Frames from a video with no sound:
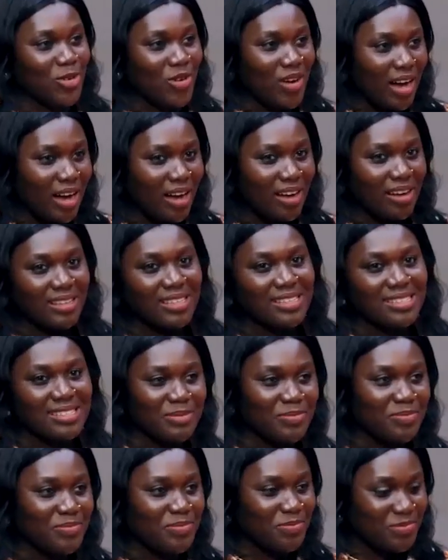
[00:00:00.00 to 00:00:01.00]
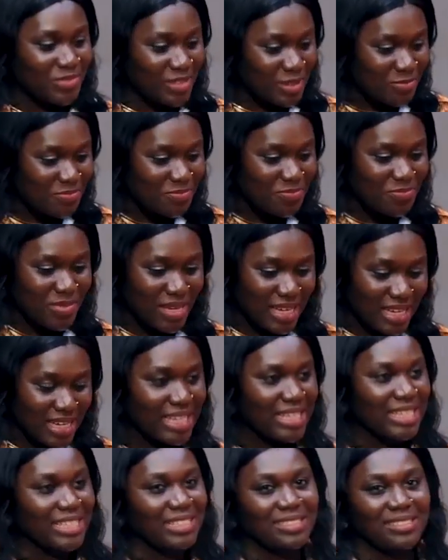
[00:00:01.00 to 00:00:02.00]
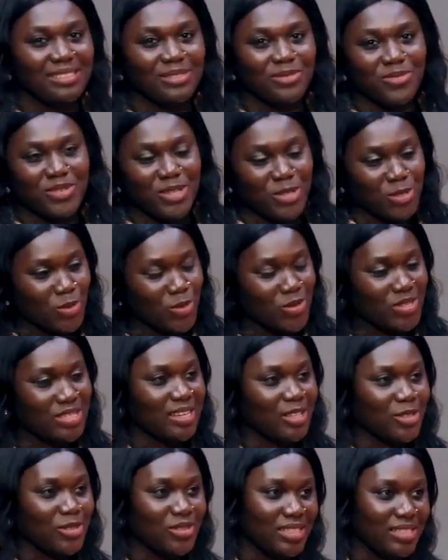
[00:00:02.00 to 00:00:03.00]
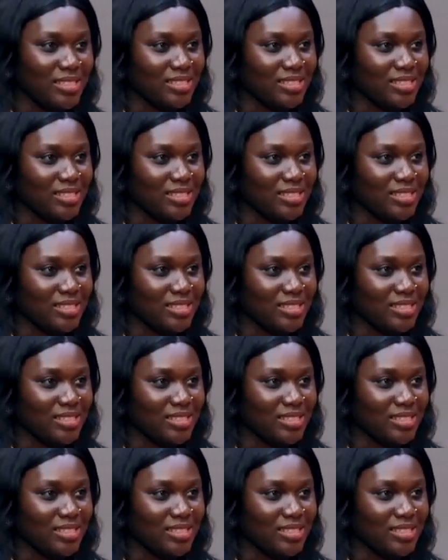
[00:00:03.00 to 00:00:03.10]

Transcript: Your car is the main resource that you